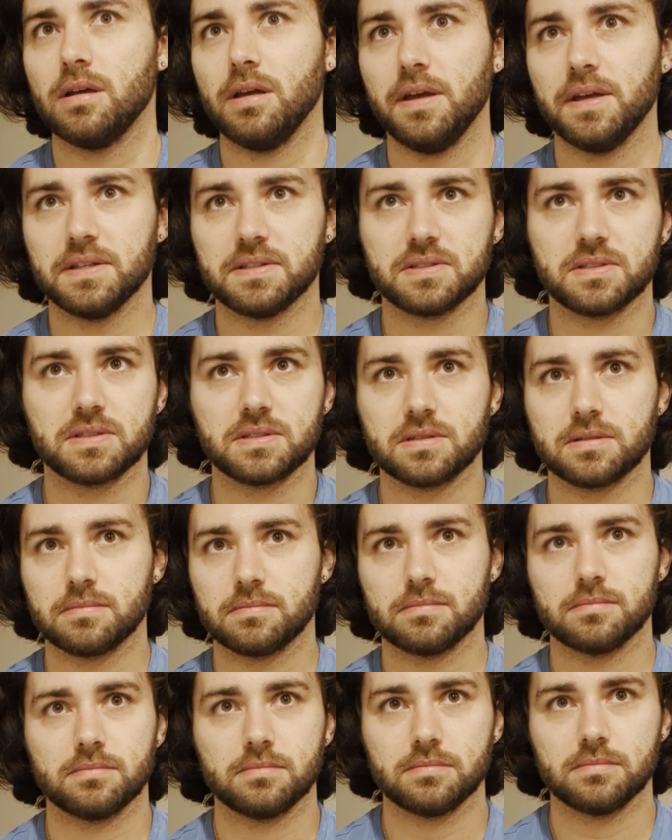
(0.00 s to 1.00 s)
its
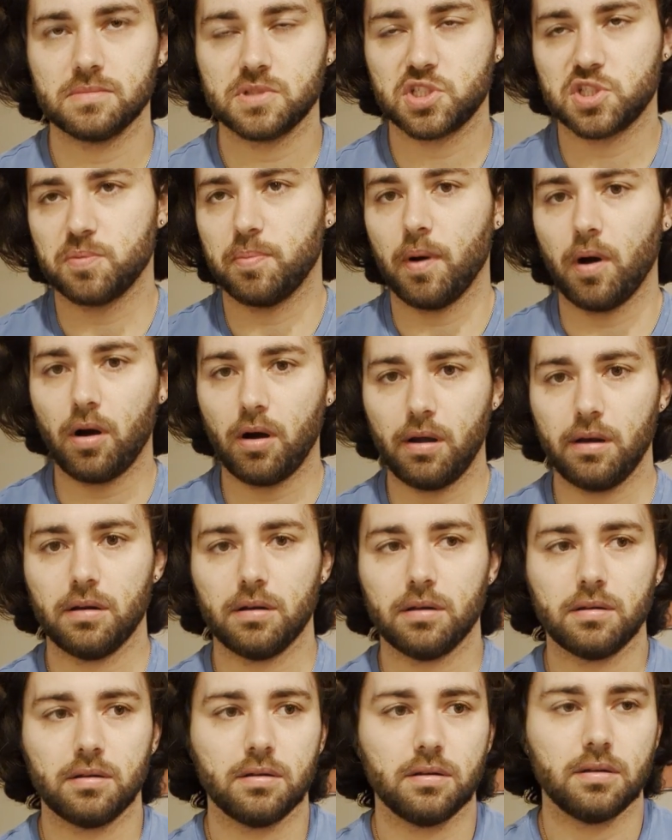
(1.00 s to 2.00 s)

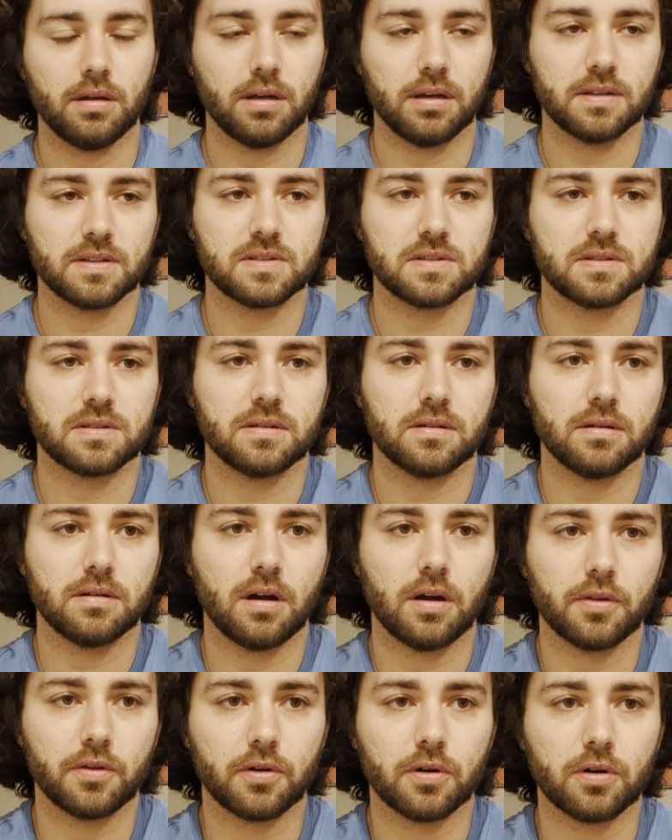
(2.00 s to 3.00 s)
Spawn and its
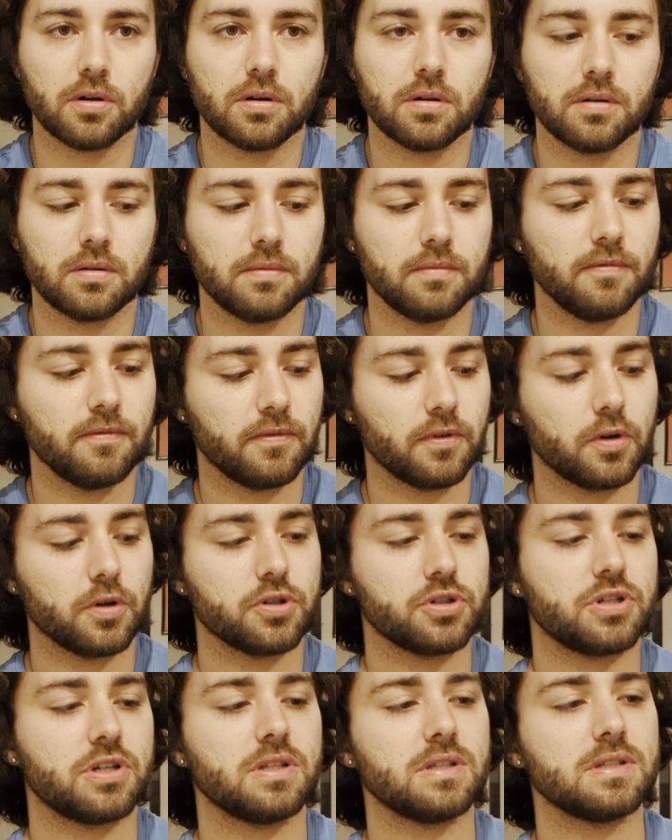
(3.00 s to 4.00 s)
other
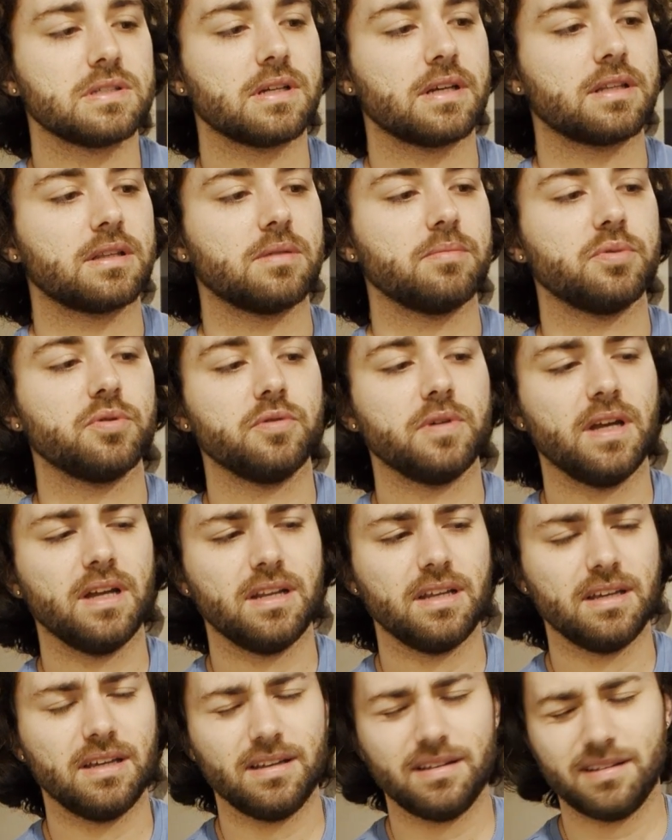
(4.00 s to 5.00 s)
versions, like the Blue
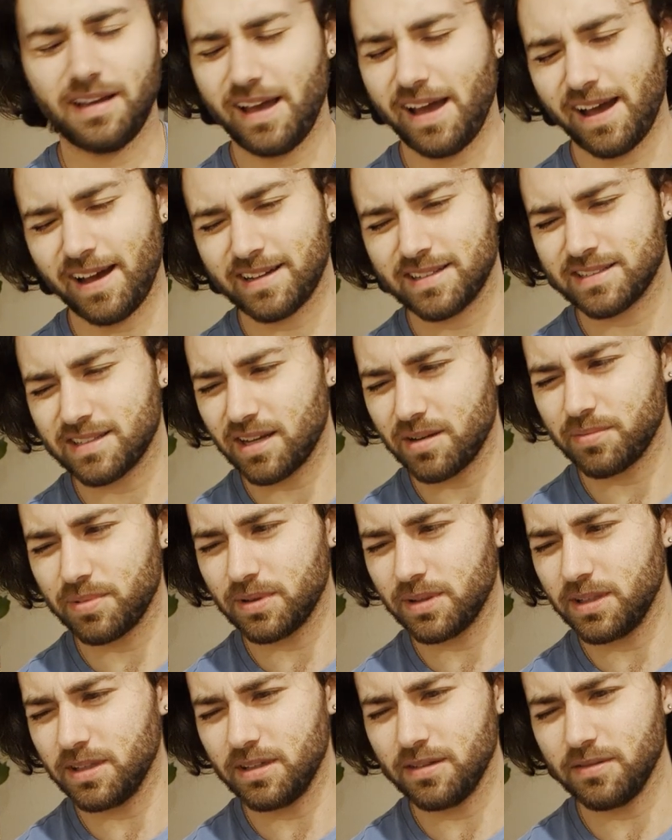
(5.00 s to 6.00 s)
Yeti X, I
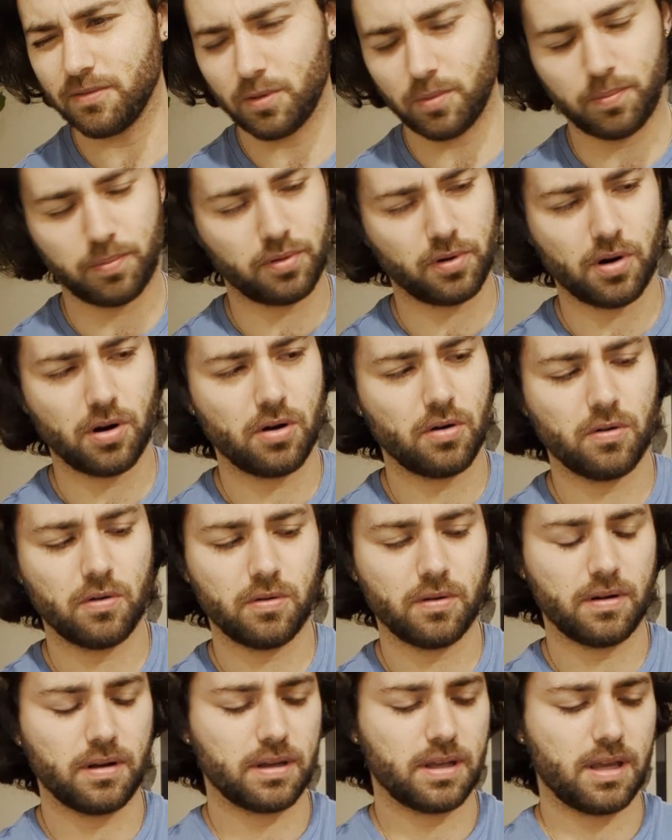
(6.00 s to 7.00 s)
believe, or Pro,
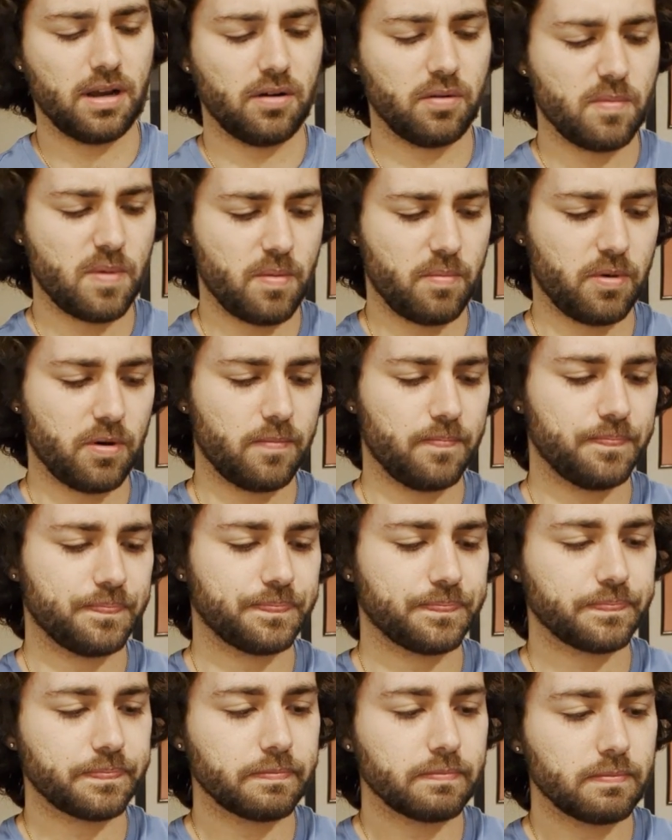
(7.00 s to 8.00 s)
I can't remember.
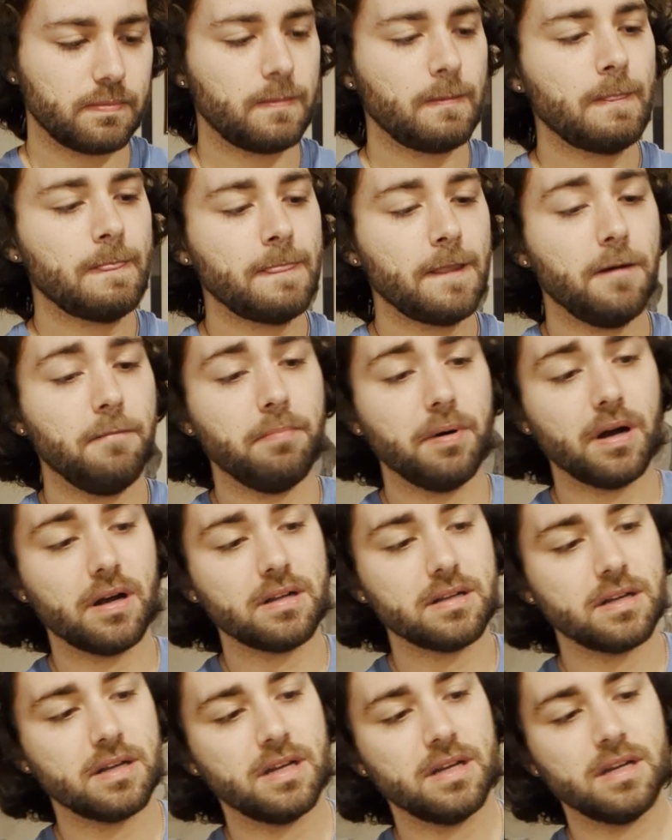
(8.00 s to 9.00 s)

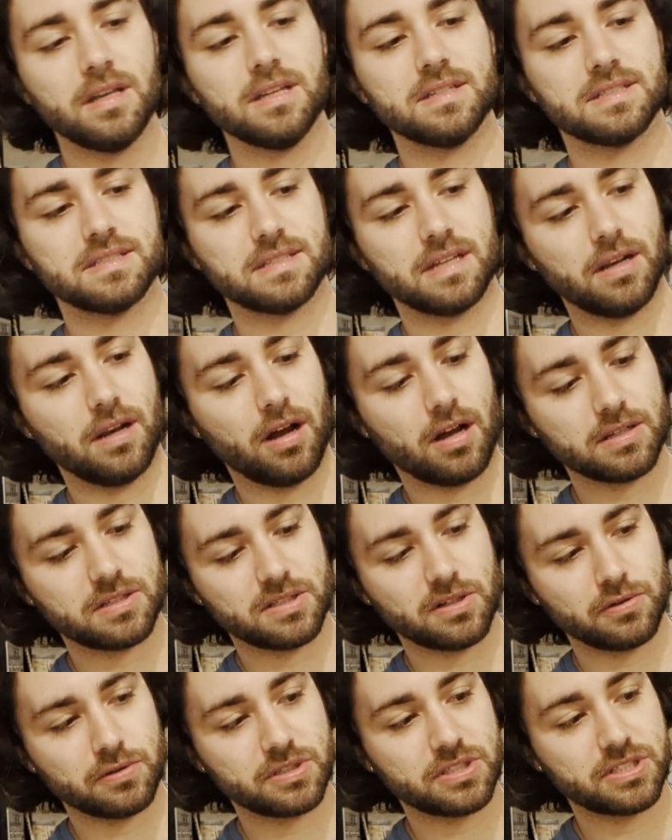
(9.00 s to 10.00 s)
But this is a not
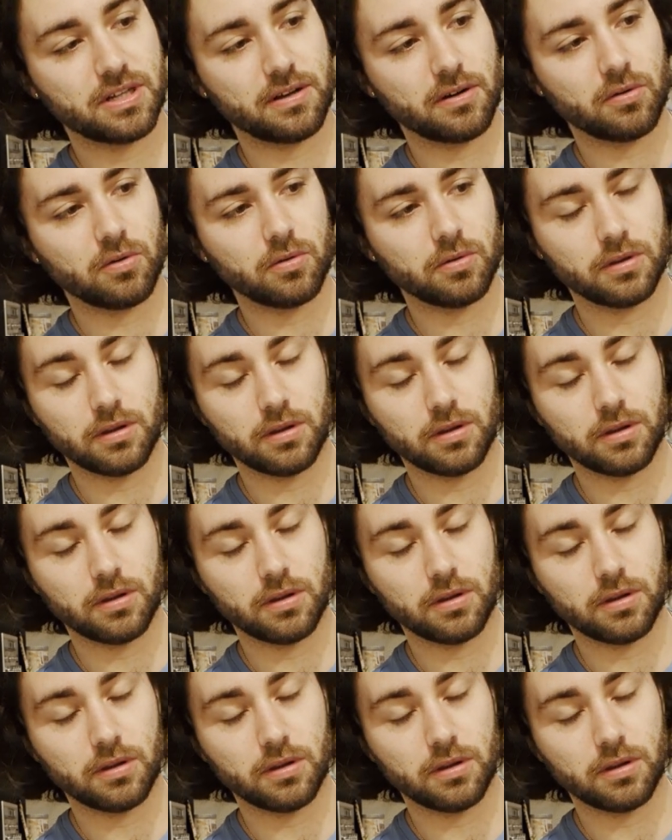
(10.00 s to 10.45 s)
so subtle